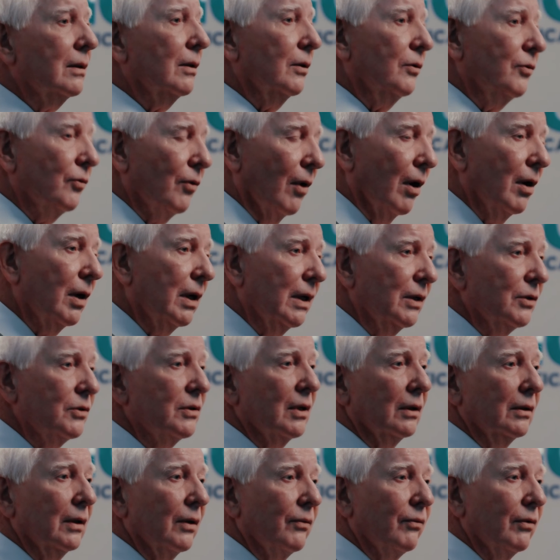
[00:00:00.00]
The drug is
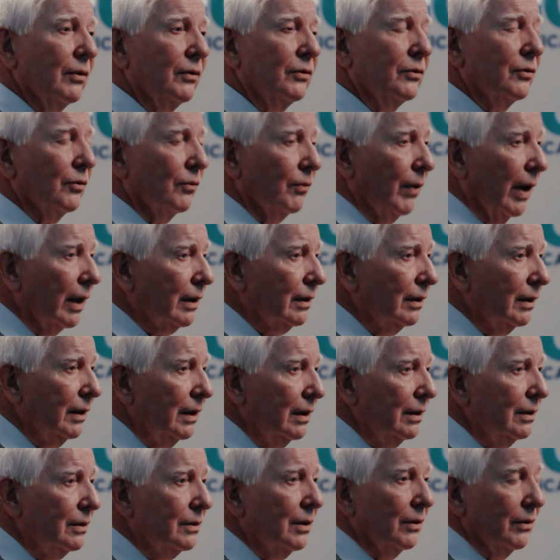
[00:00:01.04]
delivered
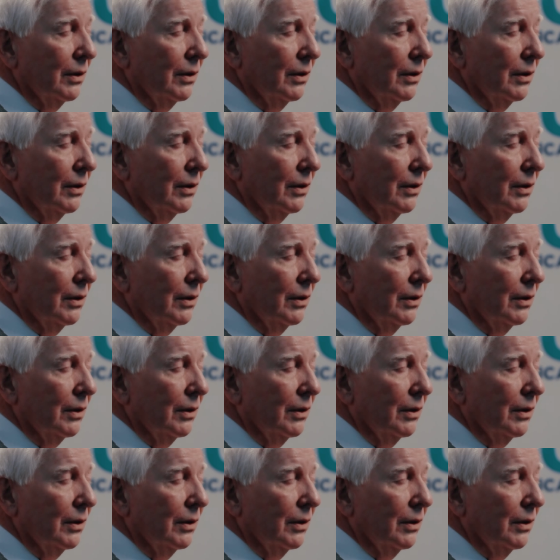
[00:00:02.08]
directly to